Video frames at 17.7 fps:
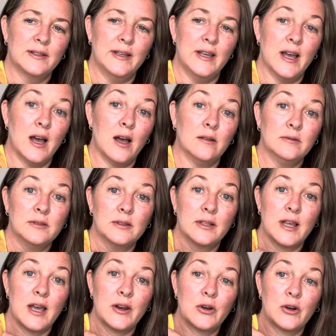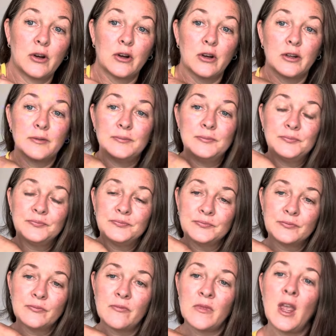yeah, that hurt.
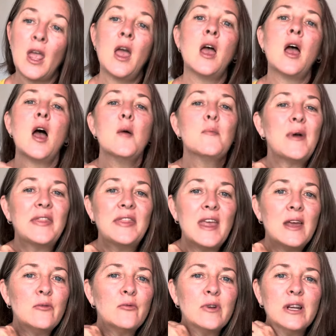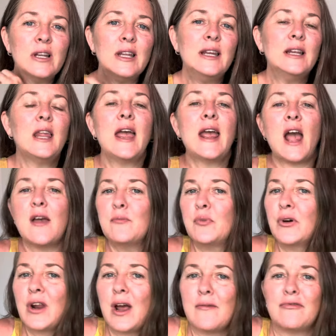But then really like I
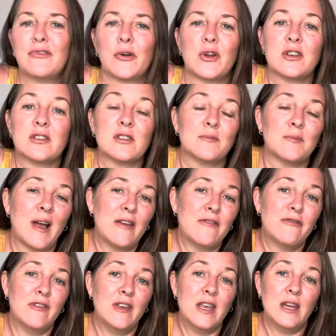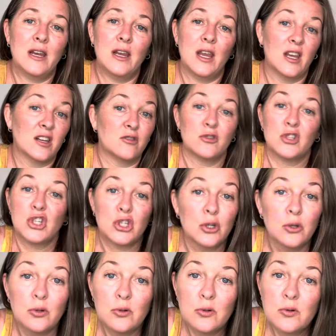put up photos of my feet in
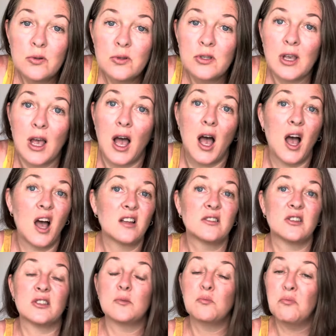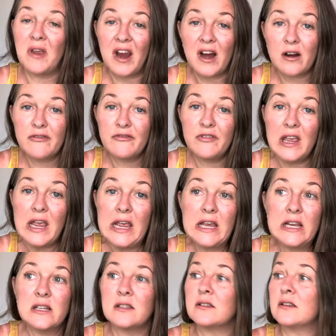shoes, uh, just bare
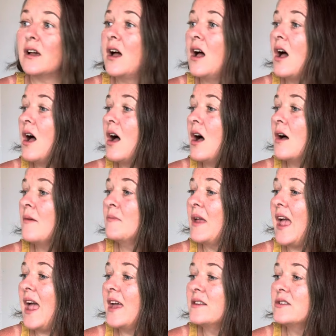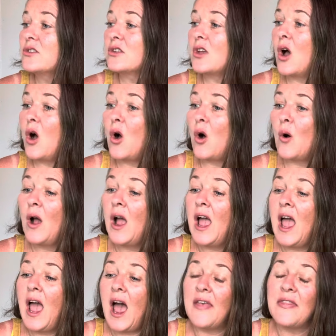feet. Um, and so,
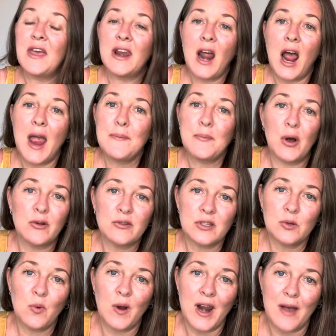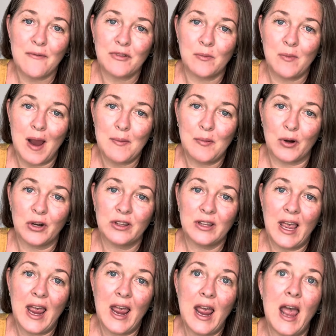and then I posted one up for my
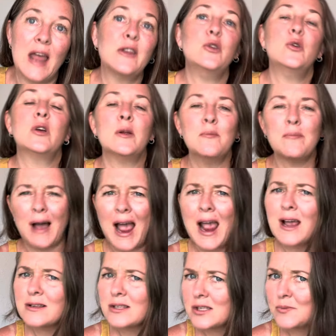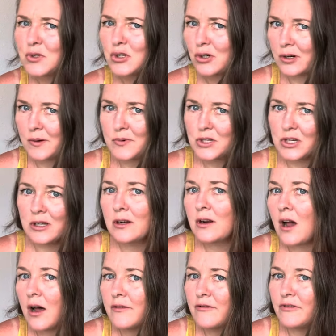birthday and you can buy a subscription
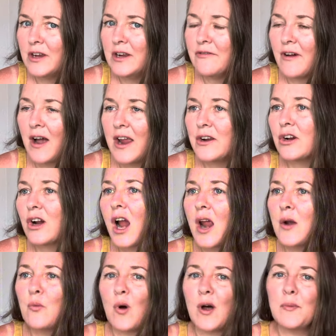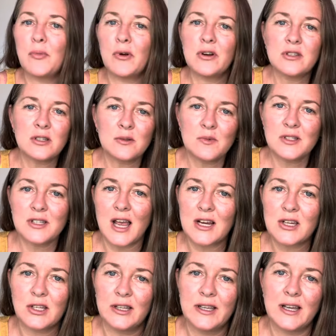on Feet Finder. And one person was
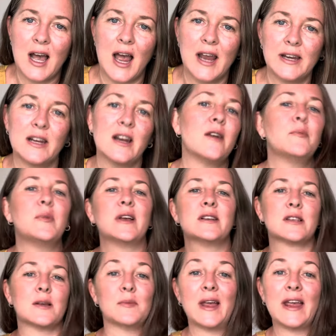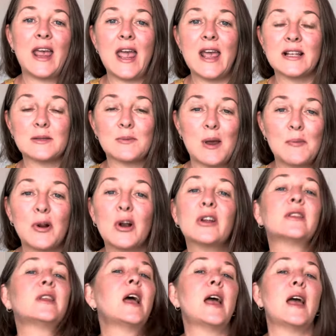actually kind enough because I'm like, hey, it's my
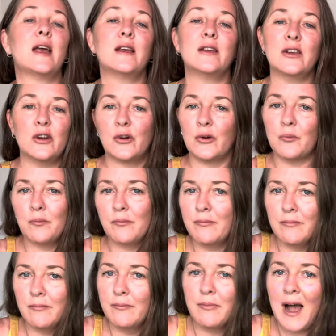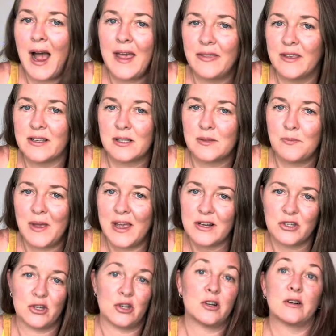birthday, you know, buy this
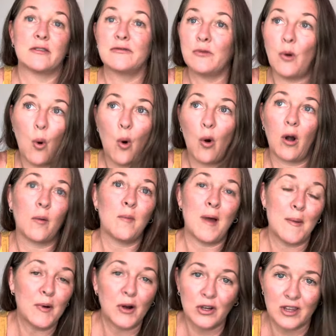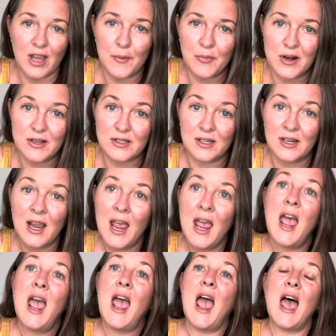picture for my birthday present.
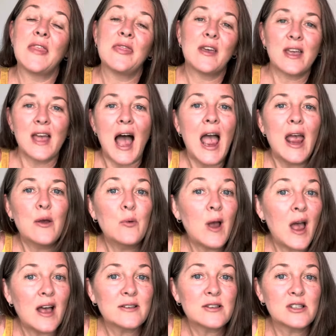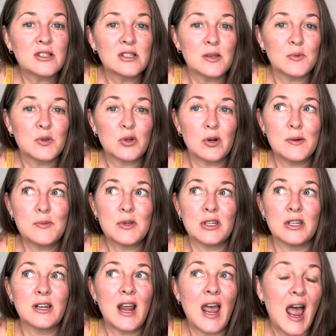And the guy who has the
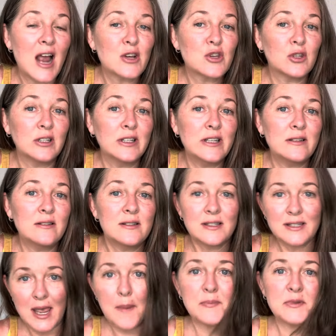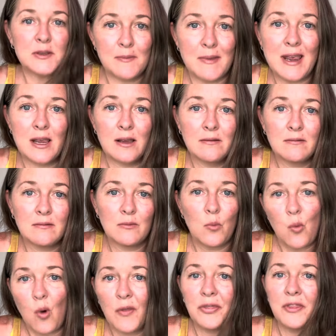subscription actually tipped me
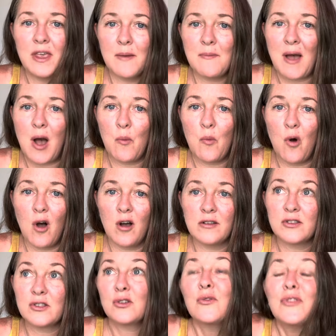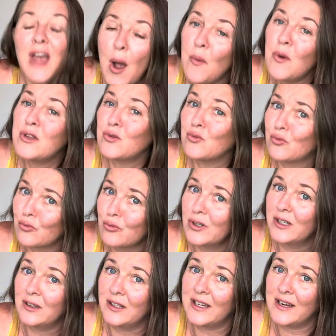what the amount was. So that was
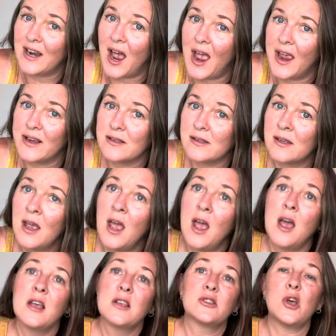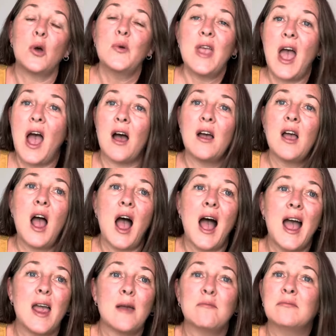really nice. So yeah,
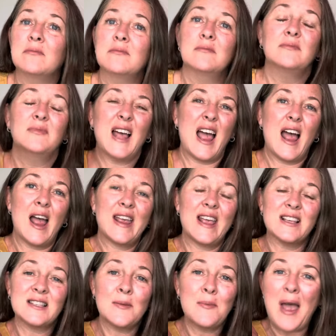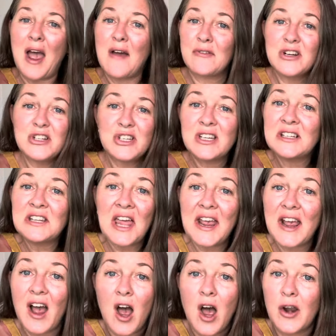I'm, I guess I'm averaging
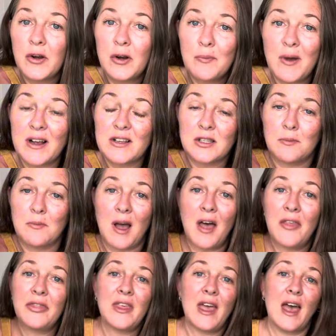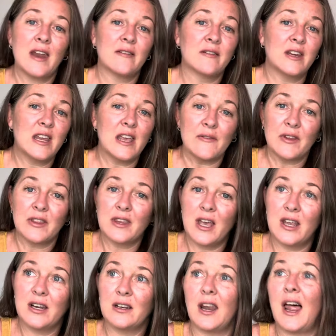like a hundred bucks a month. And given
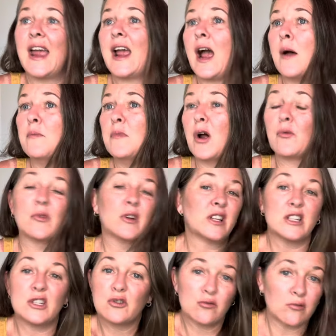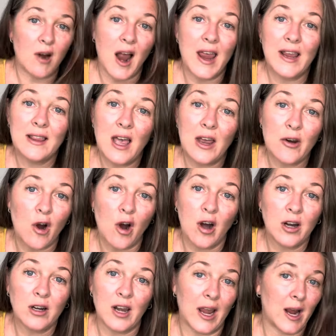that like, I'm not really trying that
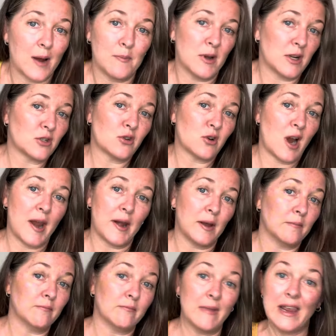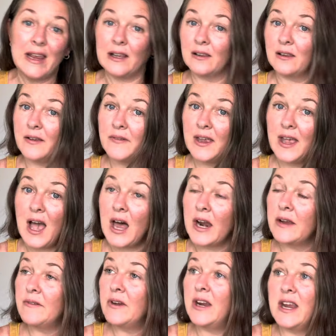hard, like I'm not trying to make a living
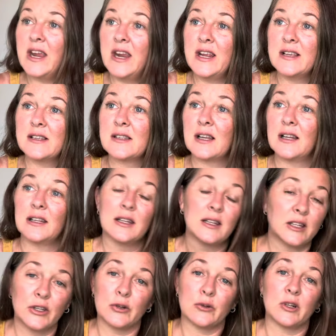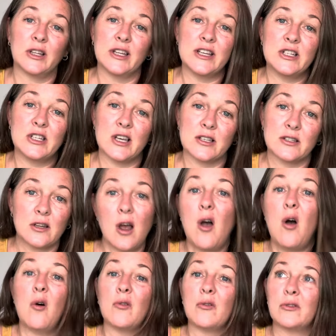out of it. It is literally just,
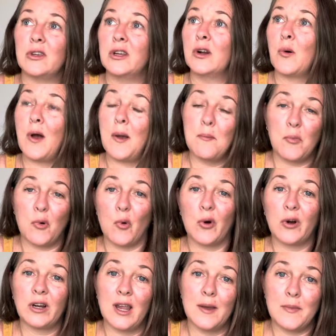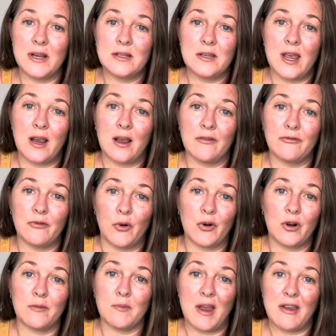oh, you know, I'm bored. Let me take a
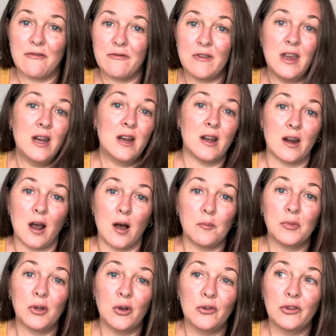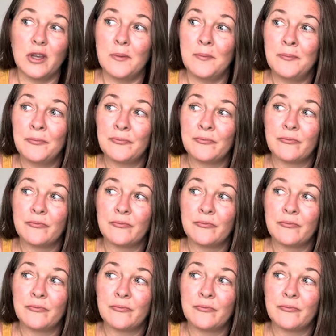photo of my feet and upload them.